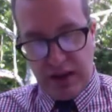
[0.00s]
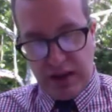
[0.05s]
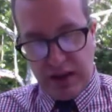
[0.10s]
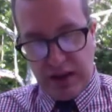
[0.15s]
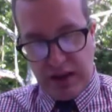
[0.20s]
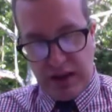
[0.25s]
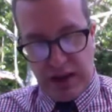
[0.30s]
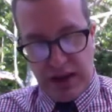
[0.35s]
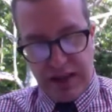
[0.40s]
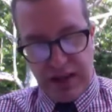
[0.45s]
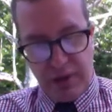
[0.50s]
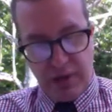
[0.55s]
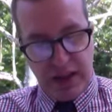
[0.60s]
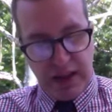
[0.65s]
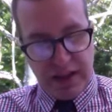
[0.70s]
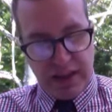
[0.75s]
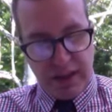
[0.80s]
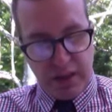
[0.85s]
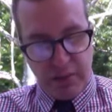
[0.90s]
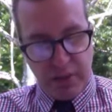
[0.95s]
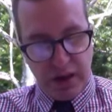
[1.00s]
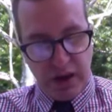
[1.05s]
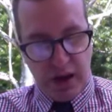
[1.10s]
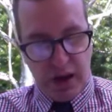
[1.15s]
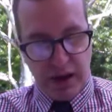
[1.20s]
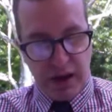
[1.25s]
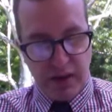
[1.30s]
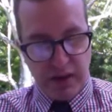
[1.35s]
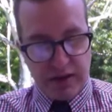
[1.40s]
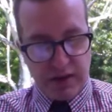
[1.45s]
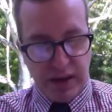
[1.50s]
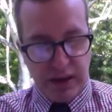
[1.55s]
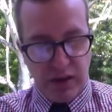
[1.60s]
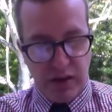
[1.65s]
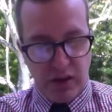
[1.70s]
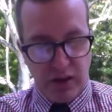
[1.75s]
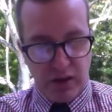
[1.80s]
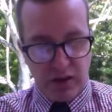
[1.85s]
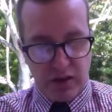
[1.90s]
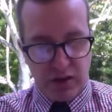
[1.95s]
They were like little binoculars that you
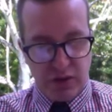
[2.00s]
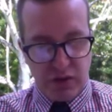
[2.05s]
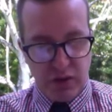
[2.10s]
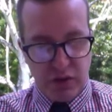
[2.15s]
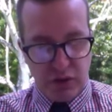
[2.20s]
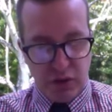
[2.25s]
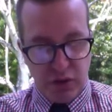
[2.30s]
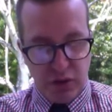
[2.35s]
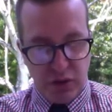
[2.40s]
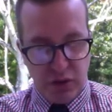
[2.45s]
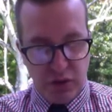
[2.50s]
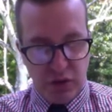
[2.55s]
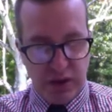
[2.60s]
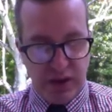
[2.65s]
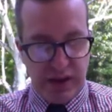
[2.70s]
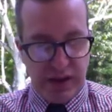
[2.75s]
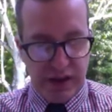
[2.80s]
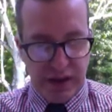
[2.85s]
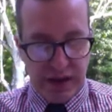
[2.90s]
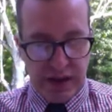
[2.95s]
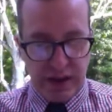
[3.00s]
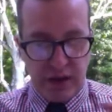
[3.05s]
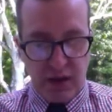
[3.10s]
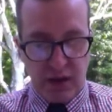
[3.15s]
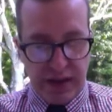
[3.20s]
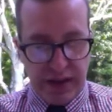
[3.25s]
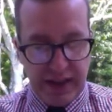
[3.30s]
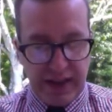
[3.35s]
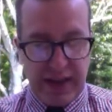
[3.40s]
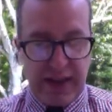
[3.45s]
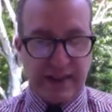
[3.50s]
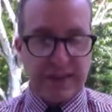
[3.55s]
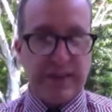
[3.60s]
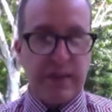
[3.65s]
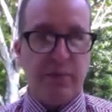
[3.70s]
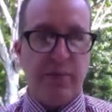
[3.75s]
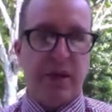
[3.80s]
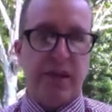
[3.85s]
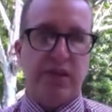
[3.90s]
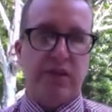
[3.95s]
could look in and see
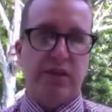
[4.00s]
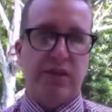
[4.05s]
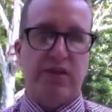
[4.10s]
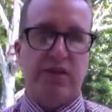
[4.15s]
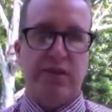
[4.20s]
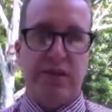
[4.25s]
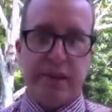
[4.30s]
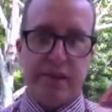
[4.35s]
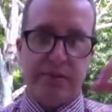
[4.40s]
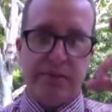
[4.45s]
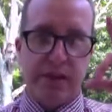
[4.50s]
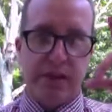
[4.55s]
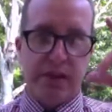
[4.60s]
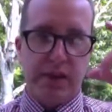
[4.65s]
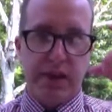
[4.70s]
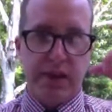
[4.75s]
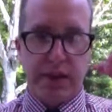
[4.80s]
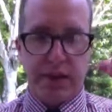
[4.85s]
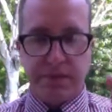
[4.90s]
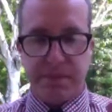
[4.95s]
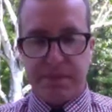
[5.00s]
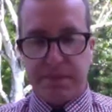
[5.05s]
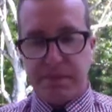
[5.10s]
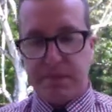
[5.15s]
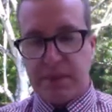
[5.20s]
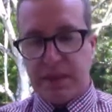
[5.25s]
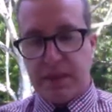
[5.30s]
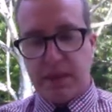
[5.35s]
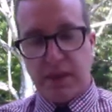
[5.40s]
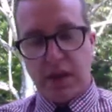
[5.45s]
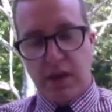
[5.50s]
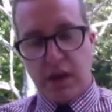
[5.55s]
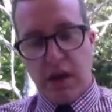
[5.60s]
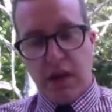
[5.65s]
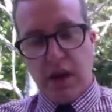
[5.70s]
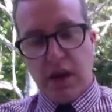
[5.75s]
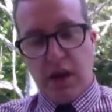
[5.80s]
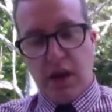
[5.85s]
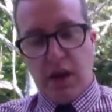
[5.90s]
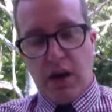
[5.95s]
pictures. Click.
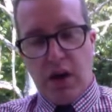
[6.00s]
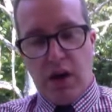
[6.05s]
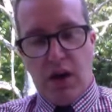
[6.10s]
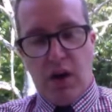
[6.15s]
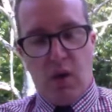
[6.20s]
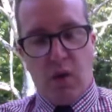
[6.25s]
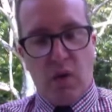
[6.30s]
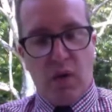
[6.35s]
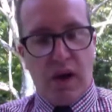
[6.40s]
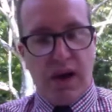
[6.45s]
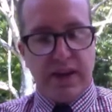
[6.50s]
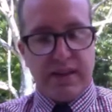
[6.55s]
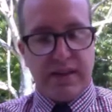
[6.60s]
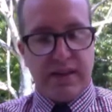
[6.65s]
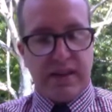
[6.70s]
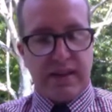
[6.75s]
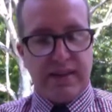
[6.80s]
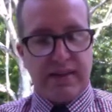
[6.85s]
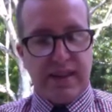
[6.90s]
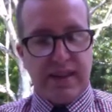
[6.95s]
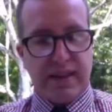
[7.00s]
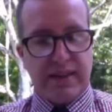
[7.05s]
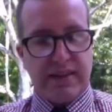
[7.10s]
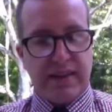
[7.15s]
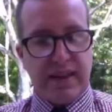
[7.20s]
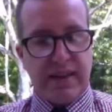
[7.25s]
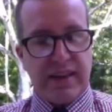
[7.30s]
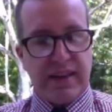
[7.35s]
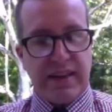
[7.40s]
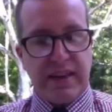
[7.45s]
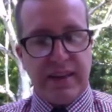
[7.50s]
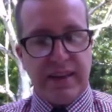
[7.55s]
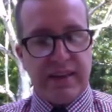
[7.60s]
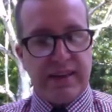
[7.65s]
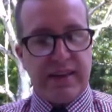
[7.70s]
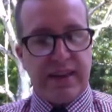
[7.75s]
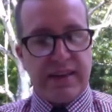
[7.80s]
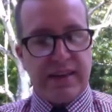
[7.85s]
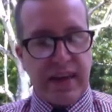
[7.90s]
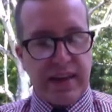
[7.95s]
"Oh wow," Sarah said
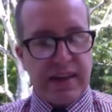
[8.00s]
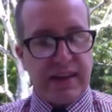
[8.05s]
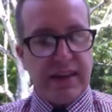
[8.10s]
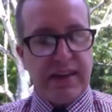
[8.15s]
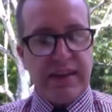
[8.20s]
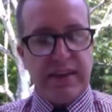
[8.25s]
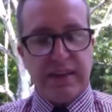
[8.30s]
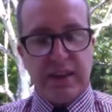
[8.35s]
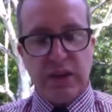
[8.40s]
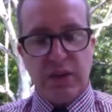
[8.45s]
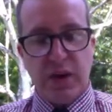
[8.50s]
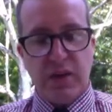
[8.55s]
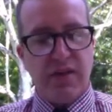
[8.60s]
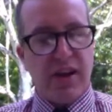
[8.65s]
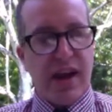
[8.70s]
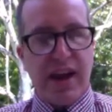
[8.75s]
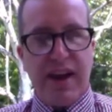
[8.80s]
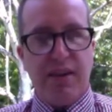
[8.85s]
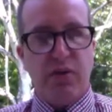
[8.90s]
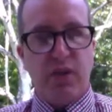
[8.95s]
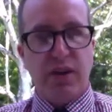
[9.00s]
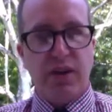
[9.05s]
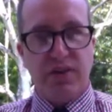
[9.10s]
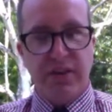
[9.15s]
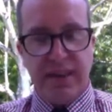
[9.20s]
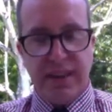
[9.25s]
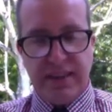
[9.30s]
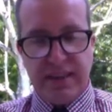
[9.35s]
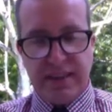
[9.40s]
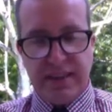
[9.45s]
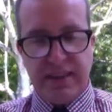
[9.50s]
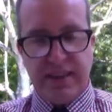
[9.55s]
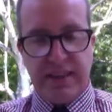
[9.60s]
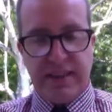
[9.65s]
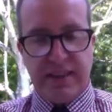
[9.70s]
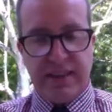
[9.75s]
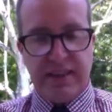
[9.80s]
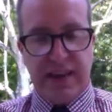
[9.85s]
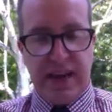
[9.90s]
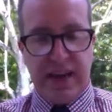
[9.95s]
excitedly. "Did you ever have one of these?"
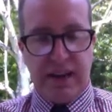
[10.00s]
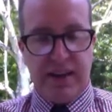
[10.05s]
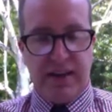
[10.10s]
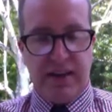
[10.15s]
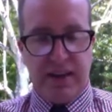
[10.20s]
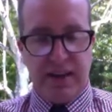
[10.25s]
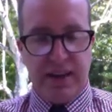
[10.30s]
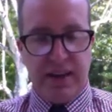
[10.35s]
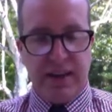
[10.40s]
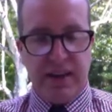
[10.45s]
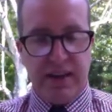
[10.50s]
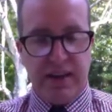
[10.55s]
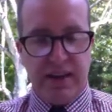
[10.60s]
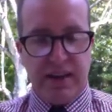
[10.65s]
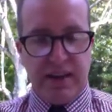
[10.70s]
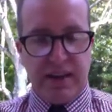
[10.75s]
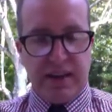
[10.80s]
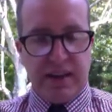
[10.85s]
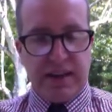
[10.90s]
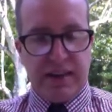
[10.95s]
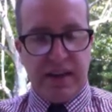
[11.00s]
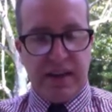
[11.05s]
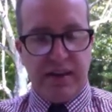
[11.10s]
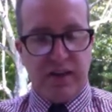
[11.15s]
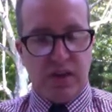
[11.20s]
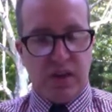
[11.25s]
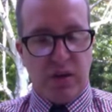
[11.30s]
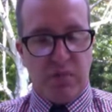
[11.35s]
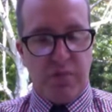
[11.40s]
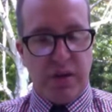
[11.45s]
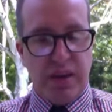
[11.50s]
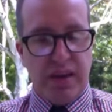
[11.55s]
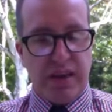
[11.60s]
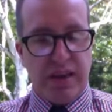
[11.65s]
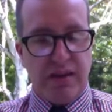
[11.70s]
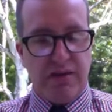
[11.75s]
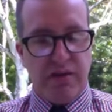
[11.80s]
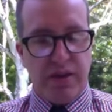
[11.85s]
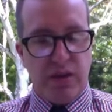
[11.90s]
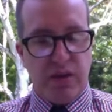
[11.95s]
Dan nodded. Sarah took a peek
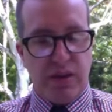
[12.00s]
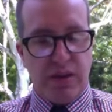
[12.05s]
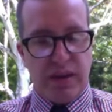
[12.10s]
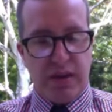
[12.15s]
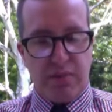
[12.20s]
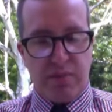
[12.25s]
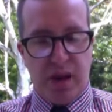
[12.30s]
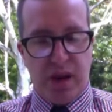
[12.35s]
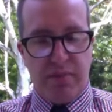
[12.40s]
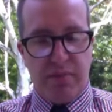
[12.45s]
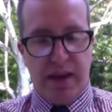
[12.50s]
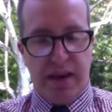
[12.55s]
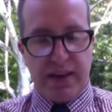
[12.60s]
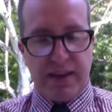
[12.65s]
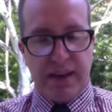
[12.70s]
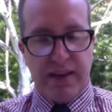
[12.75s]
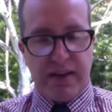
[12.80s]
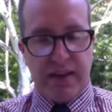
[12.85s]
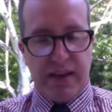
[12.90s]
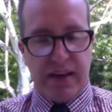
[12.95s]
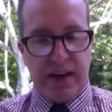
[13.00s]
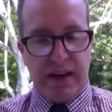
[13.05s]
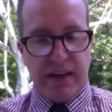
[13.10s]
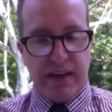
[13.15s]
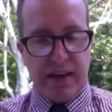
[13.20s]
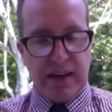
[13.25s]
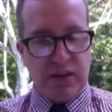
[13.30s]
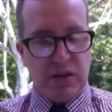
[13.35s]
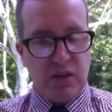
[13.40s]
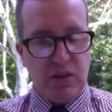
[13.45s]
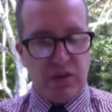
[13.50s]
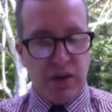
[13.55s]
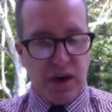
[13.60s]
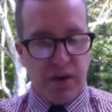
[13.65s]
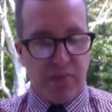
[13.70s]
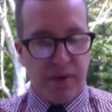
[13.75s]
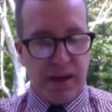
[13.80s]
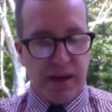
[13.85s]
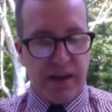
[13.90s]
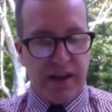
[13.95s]
in the viewer, then brought it back down again. "It's too
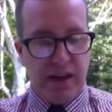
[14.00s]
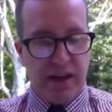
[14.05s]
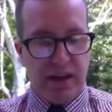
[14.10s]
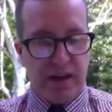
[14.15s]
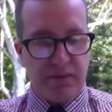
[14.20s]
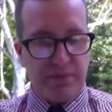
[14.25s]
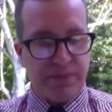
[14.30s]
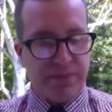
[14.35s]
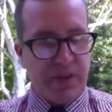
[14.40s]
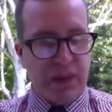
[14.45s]
dark back here.